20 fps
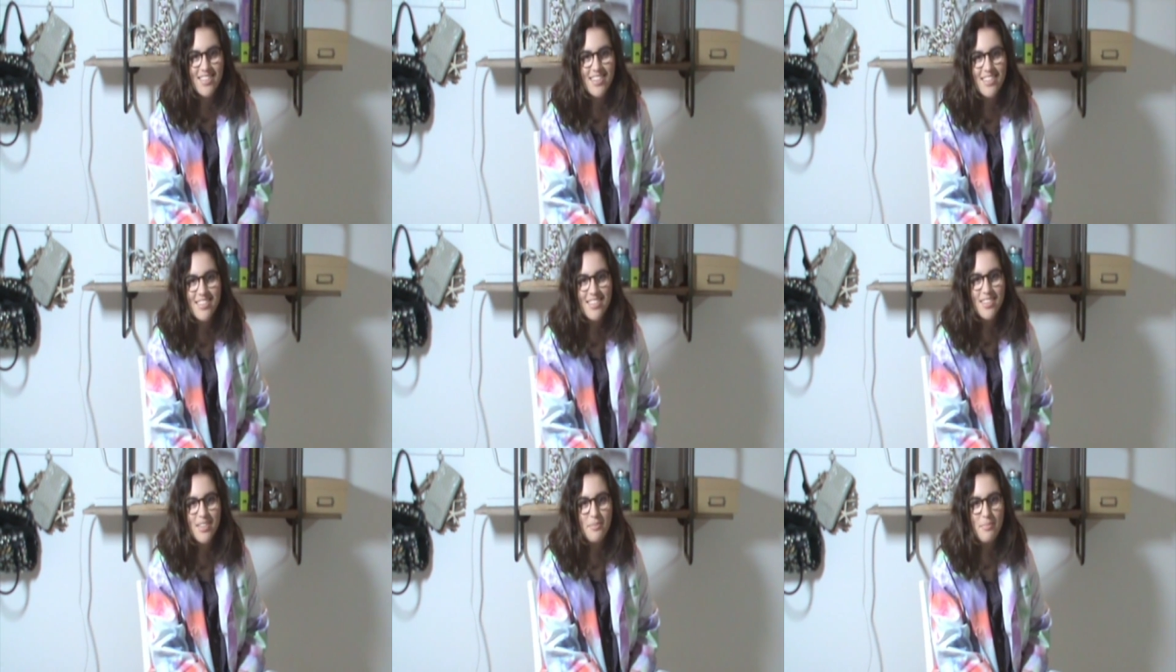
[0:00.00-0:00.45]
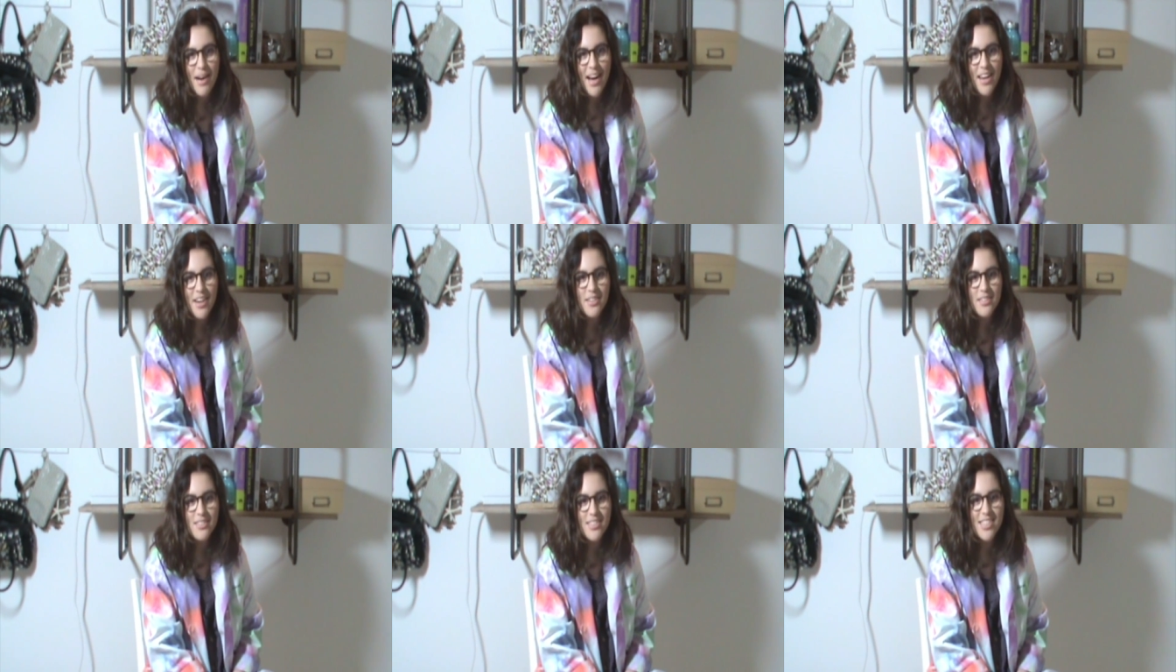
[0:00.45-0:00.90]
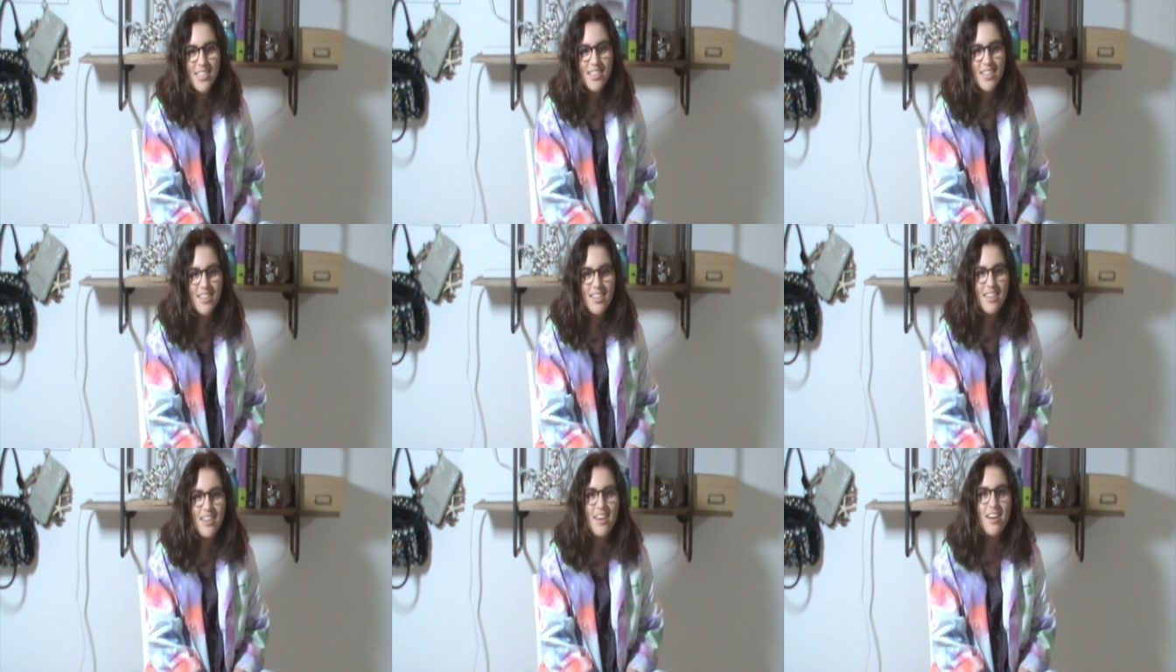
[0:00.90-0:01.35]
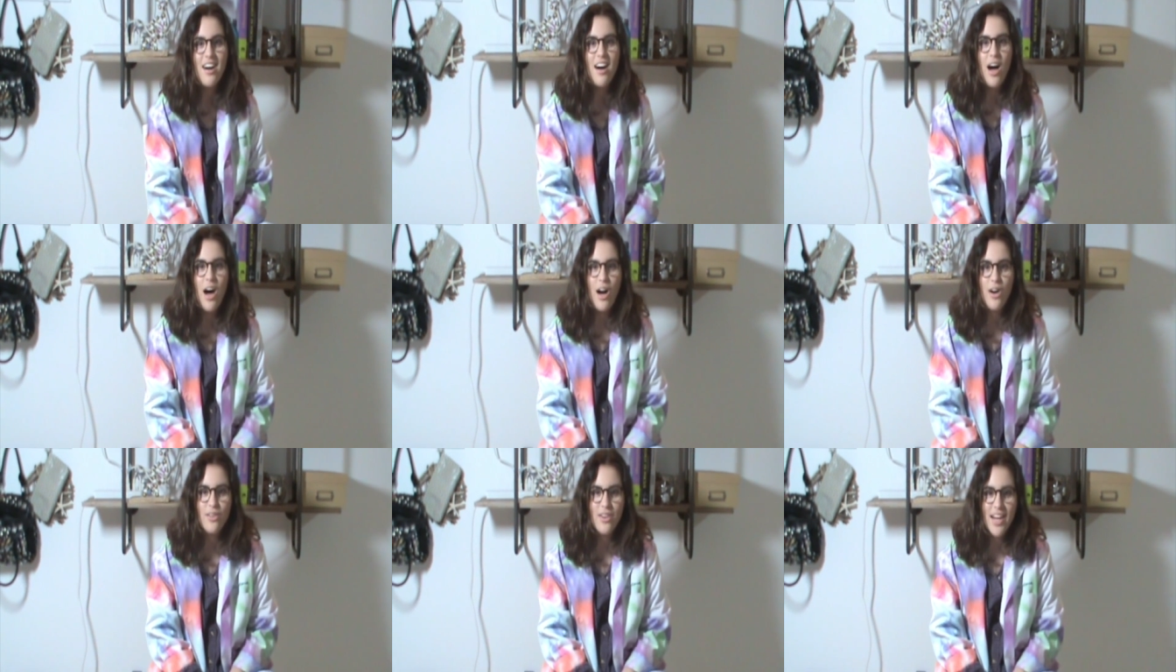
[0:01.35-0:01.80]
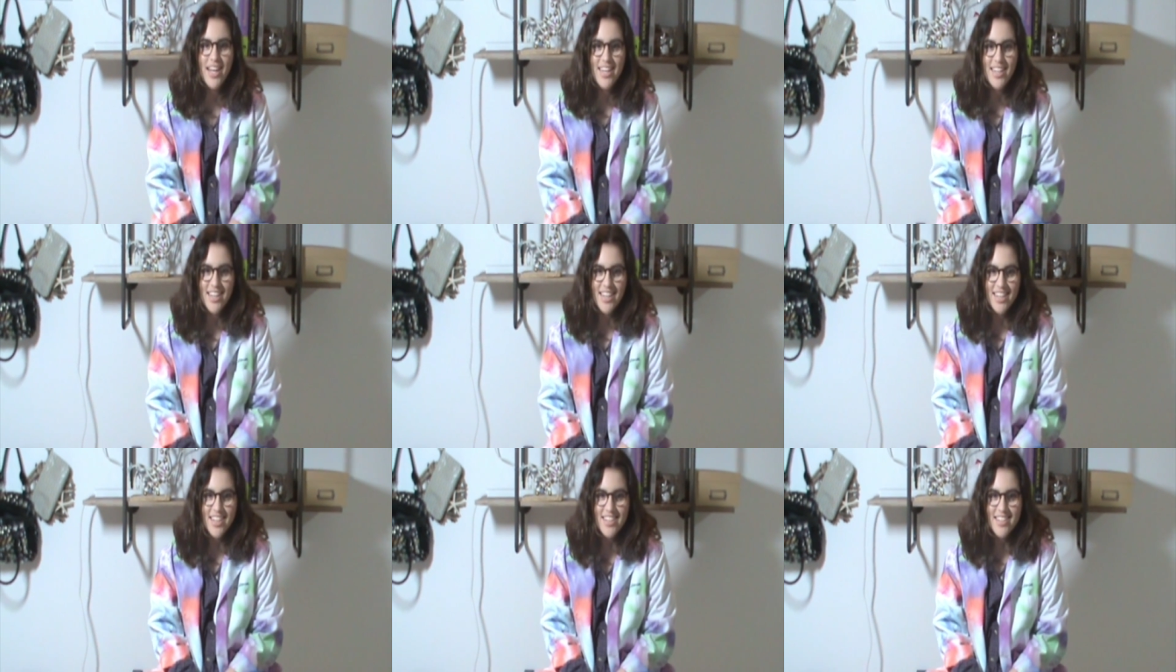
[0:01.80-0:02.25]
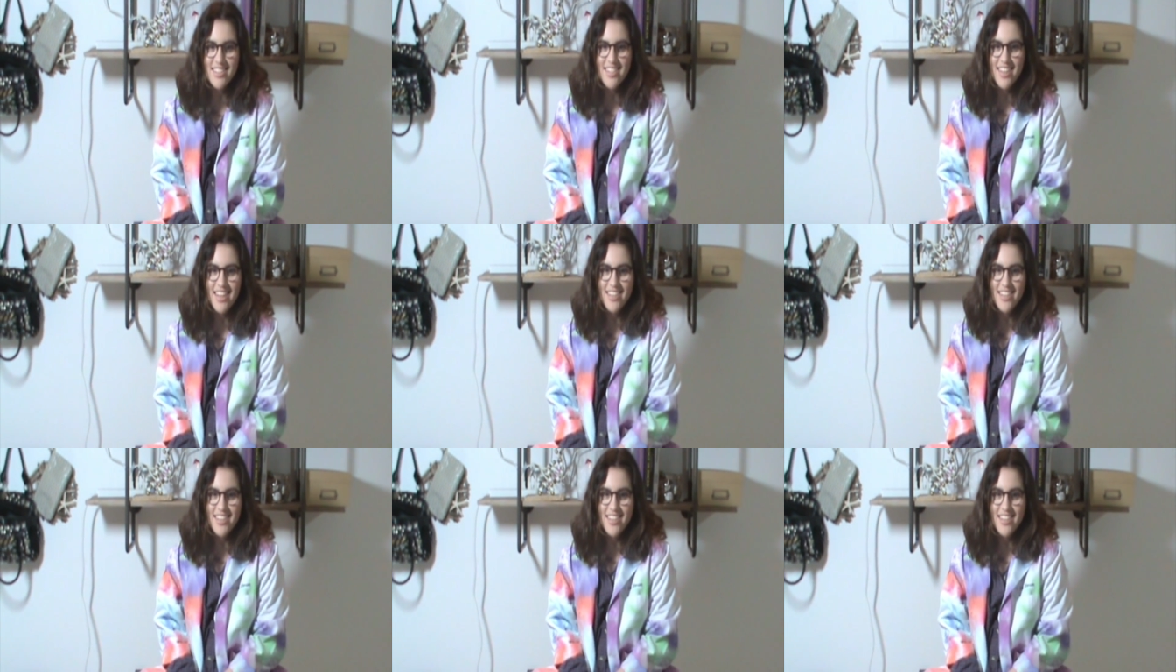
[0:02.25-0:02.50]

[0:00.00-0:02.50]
Lizard Bio Wizard. Alright kids,